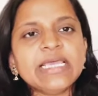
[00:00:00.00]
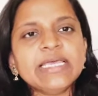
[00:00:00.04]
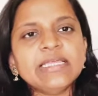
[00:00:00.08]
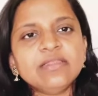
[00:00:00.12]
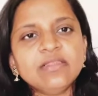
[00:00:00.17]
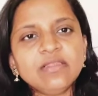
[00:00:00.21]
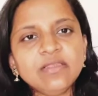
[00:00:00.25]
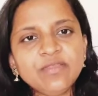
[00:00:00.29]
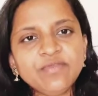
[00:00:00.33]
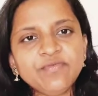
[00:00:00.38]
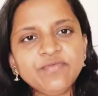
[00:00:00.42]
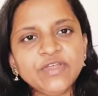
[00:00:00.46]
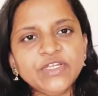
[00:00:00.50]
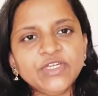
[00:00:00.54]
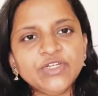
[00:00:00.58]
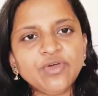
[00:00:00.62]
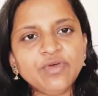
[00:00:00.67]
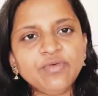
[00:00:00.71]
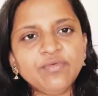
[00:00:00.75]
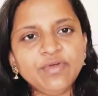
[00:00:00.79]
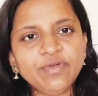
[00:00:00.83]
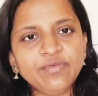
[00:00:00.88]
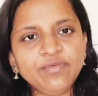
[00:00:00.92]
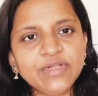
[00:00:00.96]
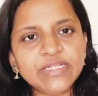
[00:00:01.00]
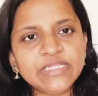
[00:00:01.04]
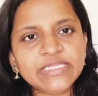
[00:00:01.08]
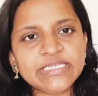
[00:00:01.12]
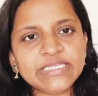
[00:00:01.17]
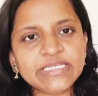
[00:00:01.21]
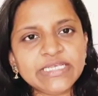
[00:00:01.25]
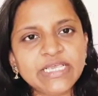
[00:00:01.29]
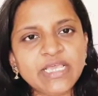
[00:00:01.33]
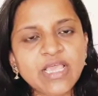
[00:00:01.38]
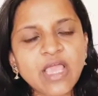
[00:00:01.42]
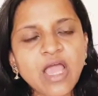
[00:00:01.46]
In this video, we will
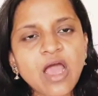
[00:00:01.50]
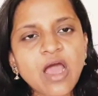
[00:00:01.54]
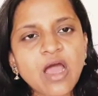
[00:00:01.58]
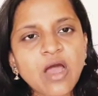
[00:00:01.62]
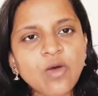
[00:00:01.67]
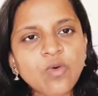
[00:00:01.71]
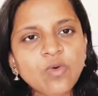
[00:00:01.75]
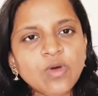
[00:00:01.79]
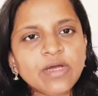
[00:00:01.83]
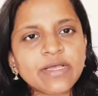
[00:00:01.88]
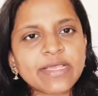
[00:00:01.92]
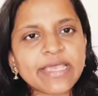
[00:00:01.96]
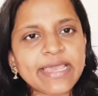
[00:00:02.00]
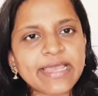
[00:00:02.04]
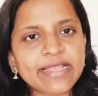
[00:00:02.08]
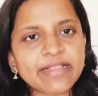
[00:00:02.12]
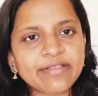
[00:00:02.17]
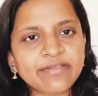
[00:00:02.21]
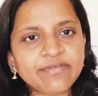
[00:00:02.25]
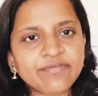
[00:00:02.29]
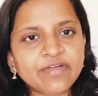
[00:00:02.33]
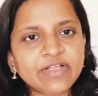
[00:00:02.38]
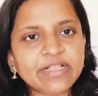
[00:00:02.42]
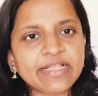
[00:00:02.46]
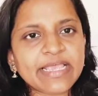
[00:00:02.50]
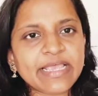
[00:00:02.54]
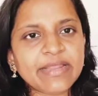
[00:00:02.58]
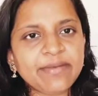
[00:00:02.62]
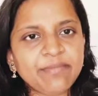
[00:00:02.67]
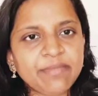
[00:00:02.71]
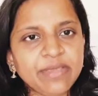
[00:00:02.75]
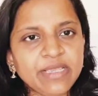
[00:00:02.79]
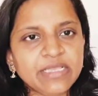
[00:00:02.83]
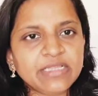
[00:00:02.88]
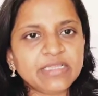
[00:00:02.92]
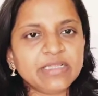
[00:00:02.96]
see how a caregiver
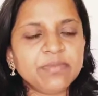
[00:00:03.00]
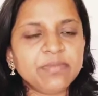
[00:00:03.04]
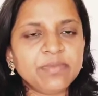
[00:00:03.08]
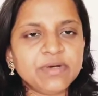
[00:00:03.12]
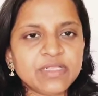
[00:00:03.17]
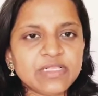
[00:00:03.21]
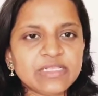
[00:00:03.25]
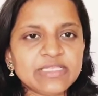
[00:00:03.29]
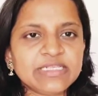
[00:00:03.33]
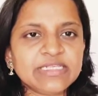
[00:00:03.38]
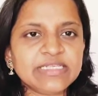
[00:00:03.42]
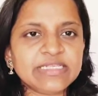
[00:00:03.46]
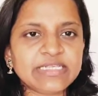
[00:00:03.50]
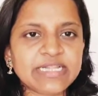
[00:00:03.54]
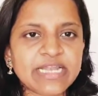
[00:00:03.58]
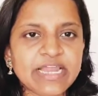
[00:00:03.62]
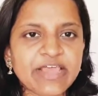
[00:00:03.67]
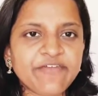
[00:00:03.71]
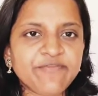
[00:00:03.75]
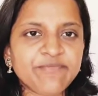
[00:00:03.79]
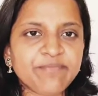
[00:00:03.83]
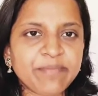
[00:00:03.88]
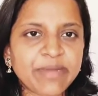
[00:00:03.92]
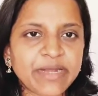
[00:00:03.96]
can make the person's life